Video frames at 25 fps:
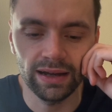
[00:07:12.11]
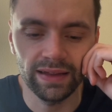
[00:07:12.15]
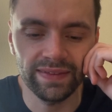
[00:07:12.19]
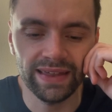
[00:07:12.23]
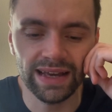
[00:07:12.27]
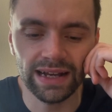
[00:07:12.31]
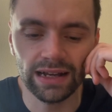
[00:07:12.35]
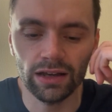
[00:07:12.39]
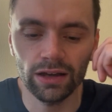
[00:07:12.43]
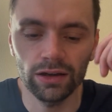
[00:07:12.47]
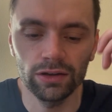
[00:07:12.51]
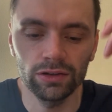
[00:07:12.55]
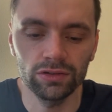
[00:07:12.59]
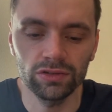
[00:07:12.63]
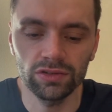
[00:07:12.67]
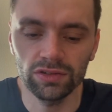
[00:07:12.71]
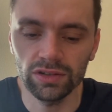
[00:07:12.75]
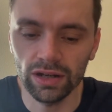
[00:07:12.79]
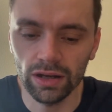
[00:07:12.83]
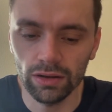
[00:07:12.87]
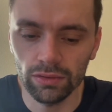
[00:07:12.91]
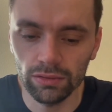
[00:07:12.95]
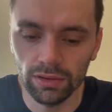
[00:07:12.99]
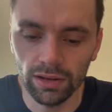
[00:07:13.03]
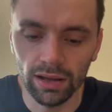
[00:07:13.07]
And that goes, you
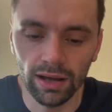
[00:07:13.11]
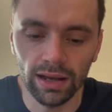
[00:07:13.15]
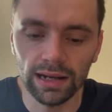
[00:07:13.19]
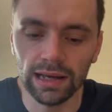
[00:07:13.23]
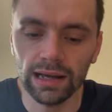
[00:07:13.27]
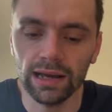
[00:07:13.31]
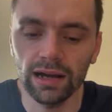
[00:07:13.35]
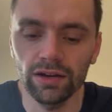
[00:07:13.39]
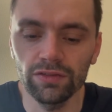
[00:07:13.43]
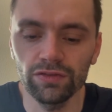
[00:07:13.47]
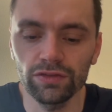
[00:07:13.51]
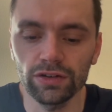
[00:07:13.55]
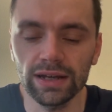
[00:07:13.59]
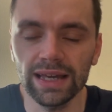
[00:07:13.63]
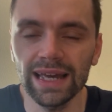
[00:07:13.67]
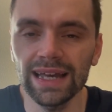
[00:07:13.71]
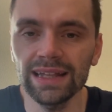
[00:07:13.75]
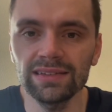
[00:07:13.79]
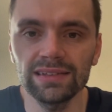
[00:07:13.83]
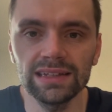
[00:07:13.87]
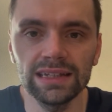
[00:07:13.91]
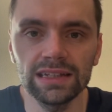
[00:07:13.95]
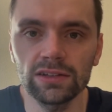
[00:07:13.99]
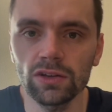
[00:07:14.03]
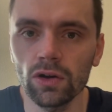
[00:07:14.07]
know, Lalakai
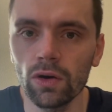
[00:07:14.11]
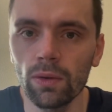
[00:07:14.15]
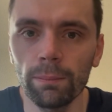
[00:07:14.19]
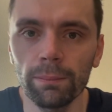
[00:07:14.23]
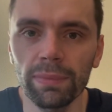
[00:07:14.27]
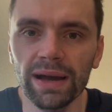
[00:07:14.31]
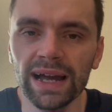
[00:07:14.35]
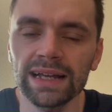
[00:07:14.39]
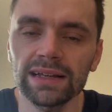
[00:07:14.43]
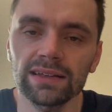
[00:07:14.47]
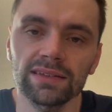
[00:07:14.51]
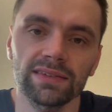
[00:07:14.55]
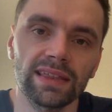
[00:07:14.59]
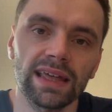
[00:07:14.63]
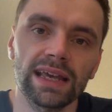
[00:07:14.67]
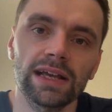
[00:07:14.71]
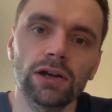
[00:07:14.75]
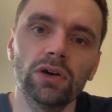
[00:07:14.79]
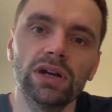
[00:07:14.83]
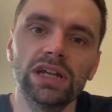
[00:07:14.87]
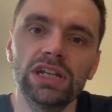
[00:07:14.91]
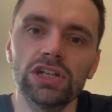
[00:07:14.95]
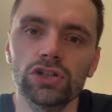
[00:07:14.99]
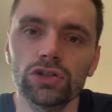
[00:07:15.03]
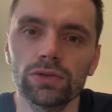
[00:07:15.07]
Fuketi, Tom Banks, they
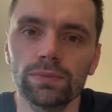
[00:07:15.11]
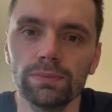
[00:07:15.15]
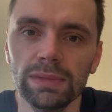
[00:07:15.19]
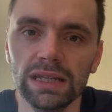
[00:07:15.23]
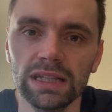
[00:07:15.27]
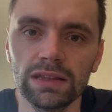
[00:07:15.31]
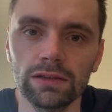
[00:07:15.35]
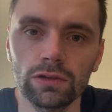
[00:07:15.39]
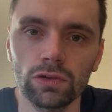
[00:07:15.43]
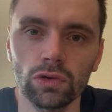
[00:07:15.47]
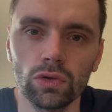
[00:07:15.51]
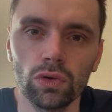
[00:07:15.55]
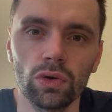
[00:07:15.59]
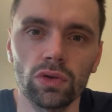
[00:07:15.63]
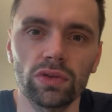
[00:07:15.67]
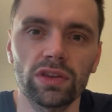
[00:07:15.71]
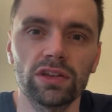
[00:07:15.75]
got injured mid-tour.